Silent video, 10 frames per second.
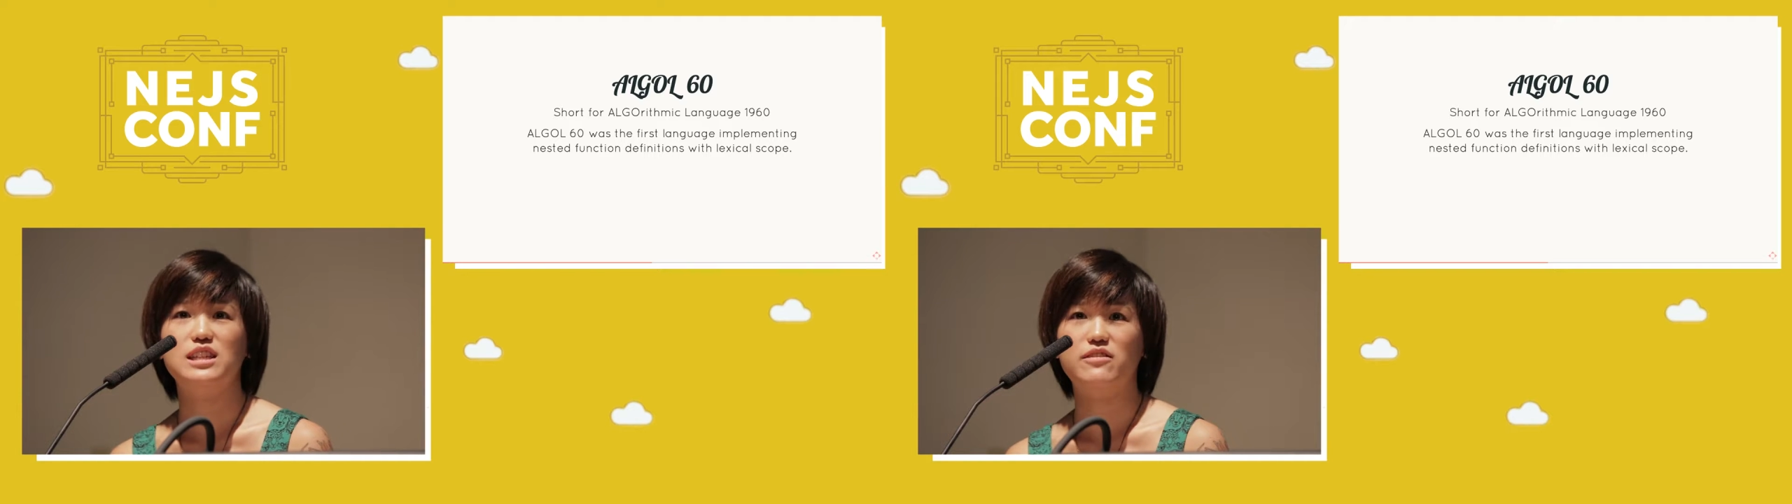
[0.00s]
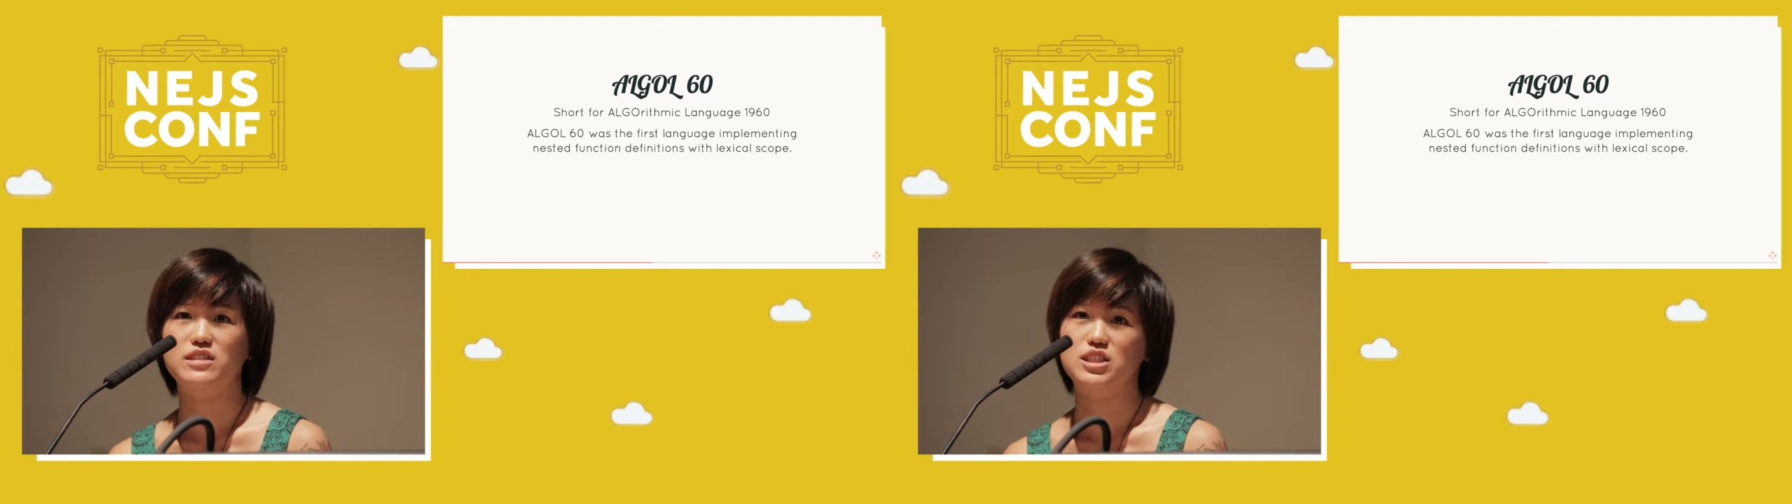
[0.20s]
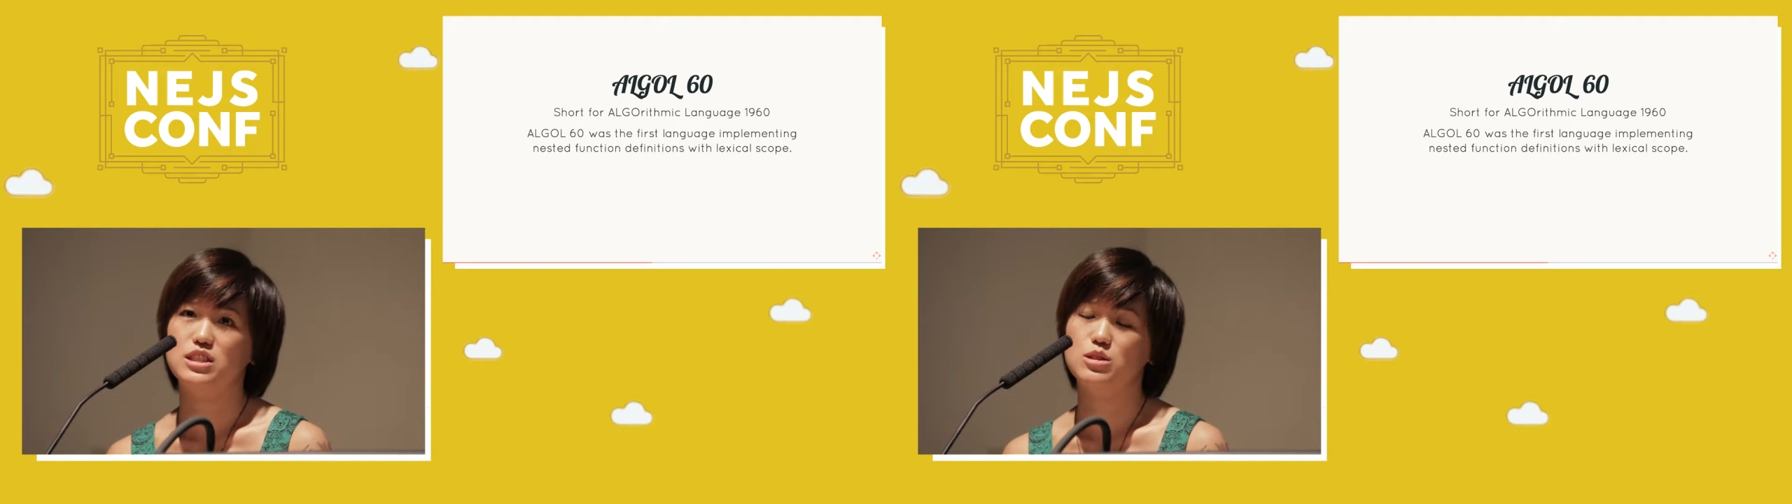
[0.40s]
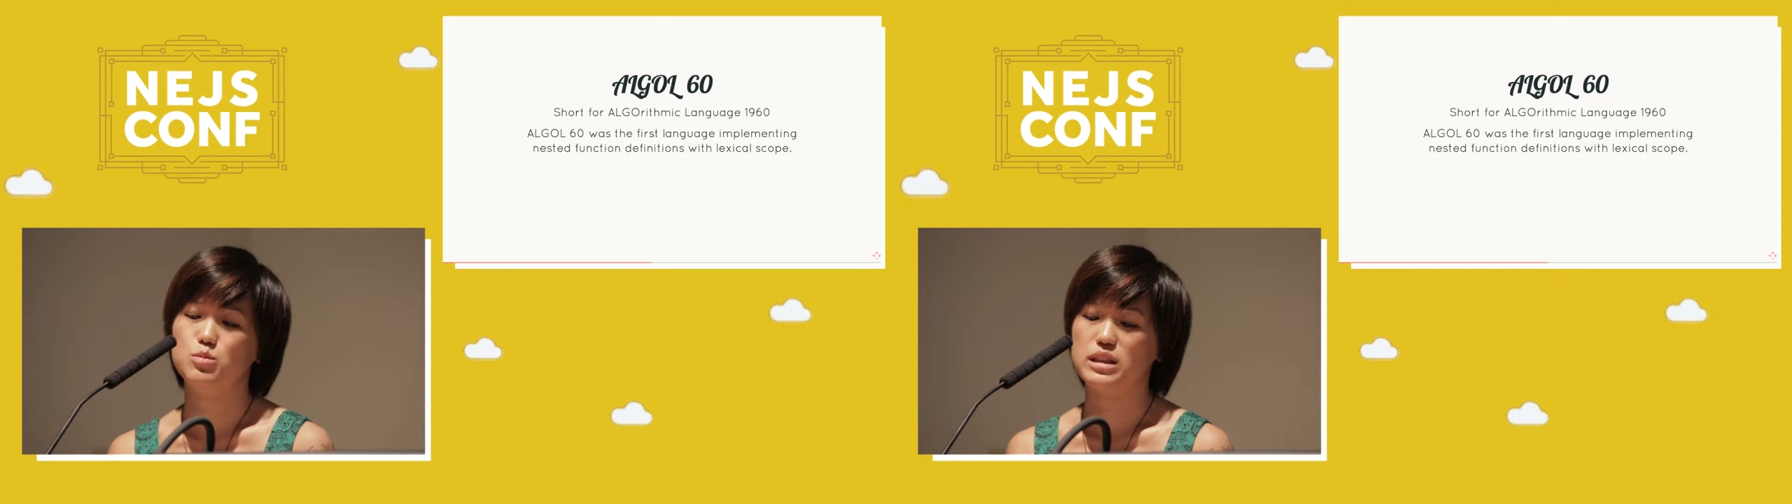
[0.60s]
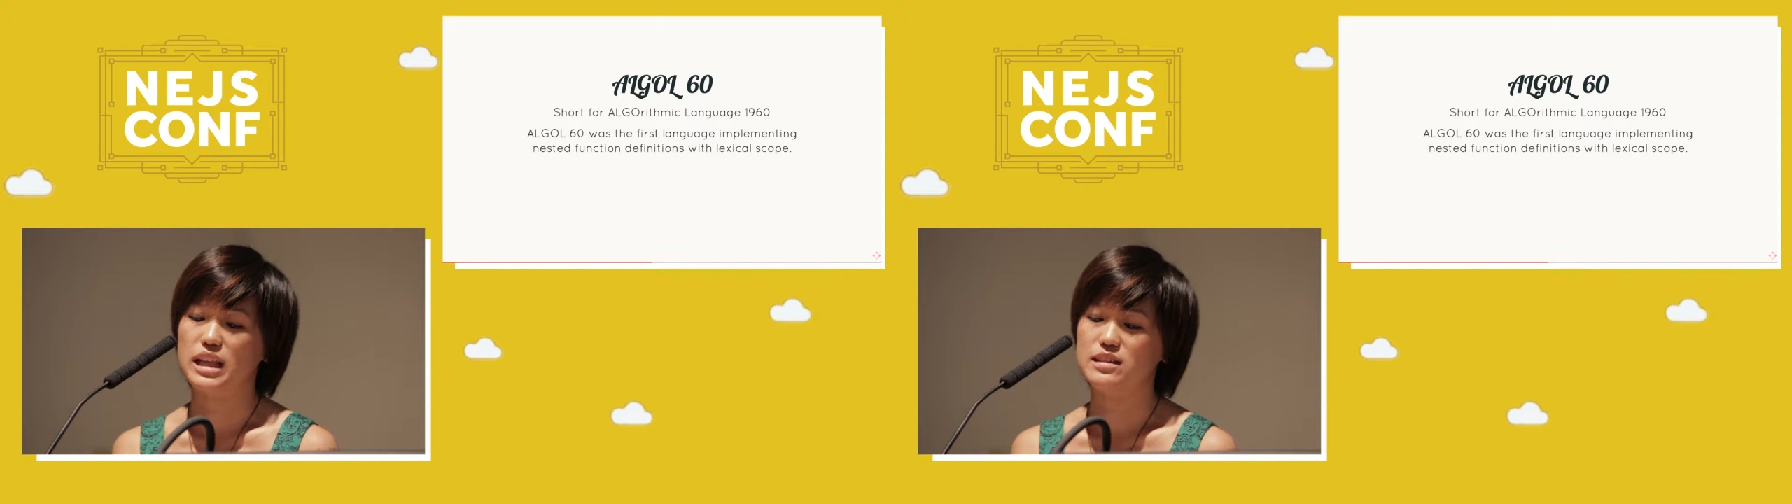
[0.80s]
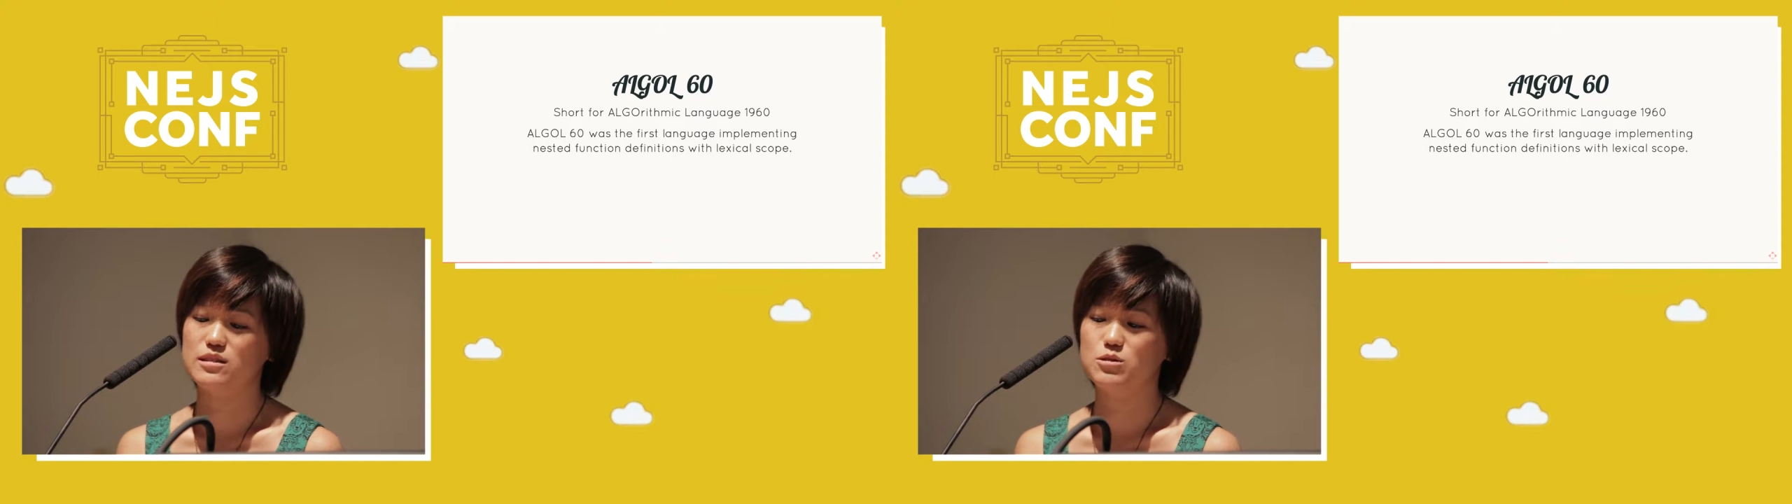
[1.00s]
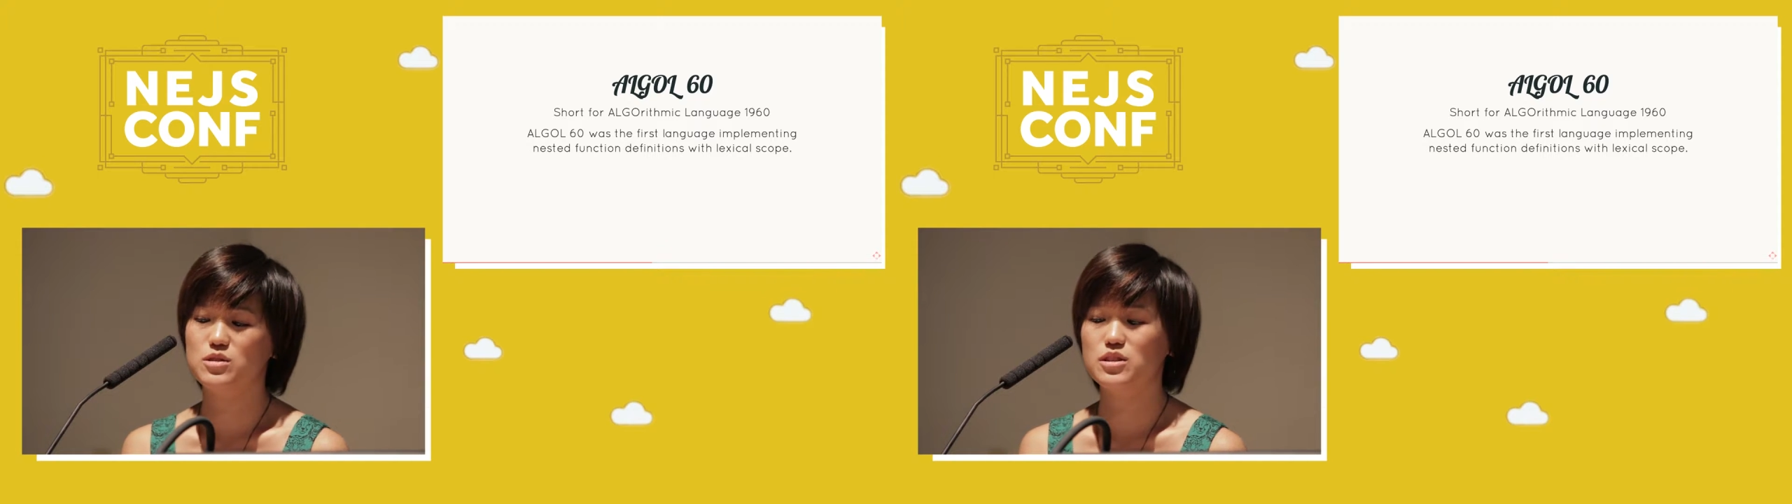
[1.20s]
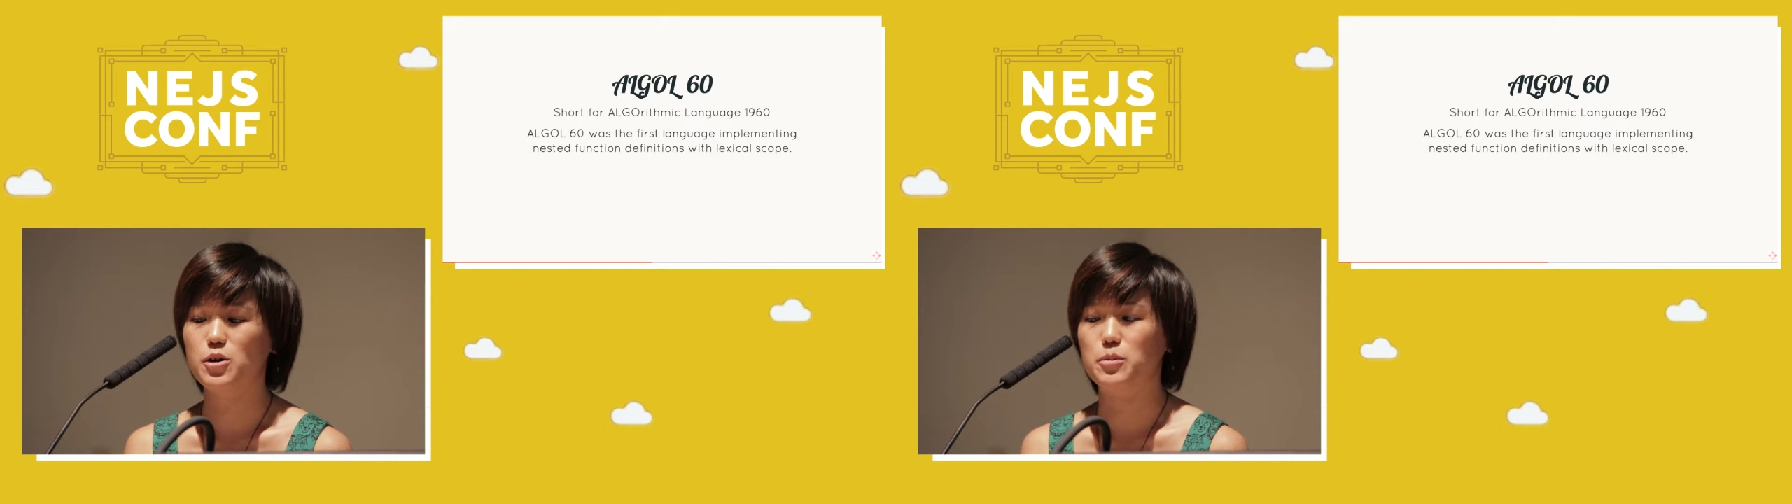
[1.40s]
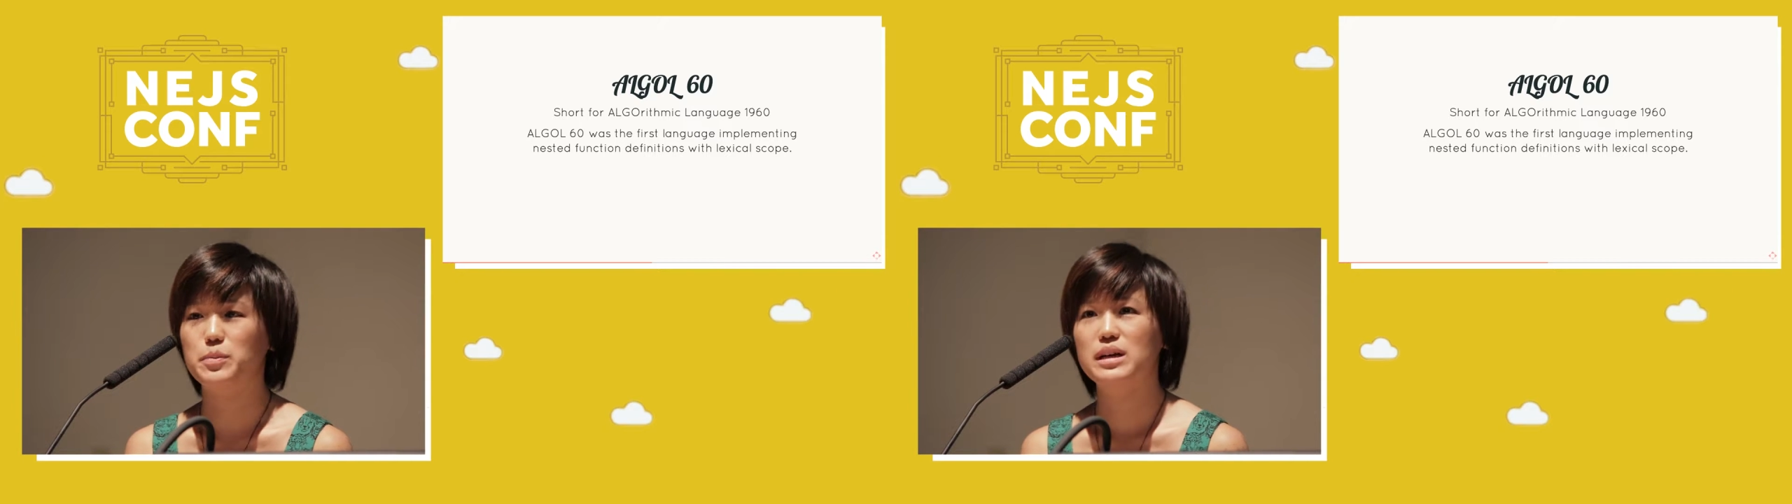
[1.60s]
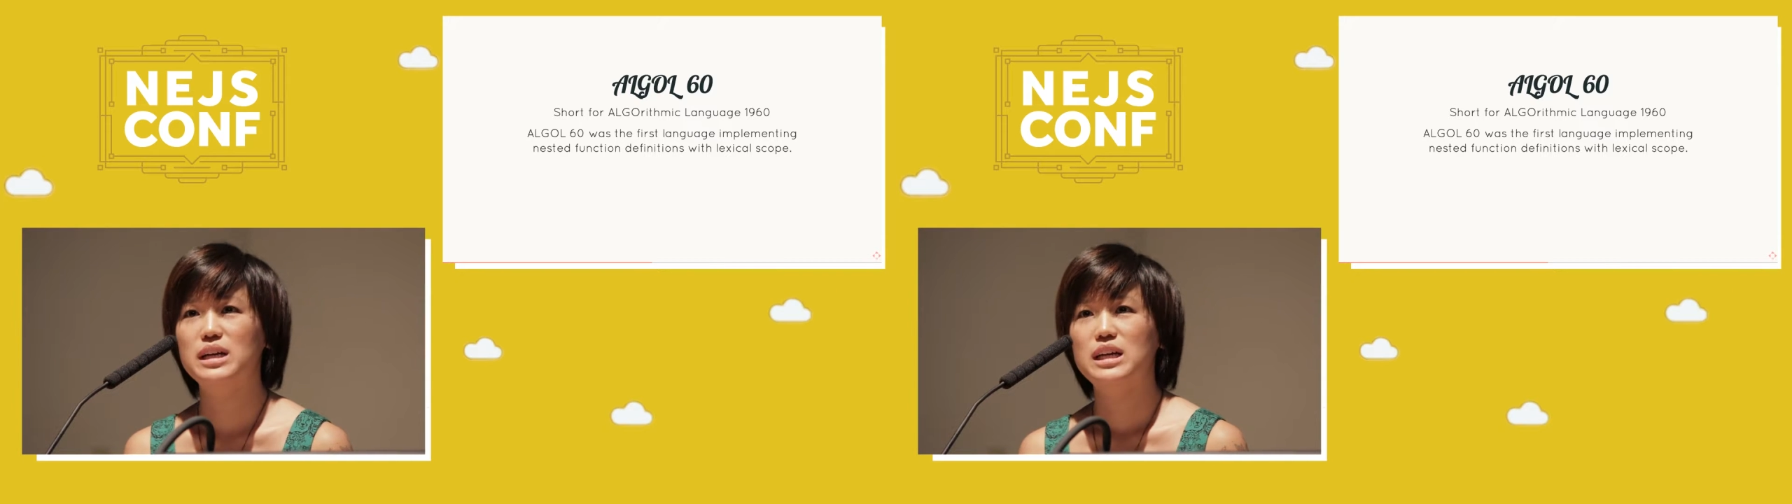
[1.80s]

definitions with lexical scope.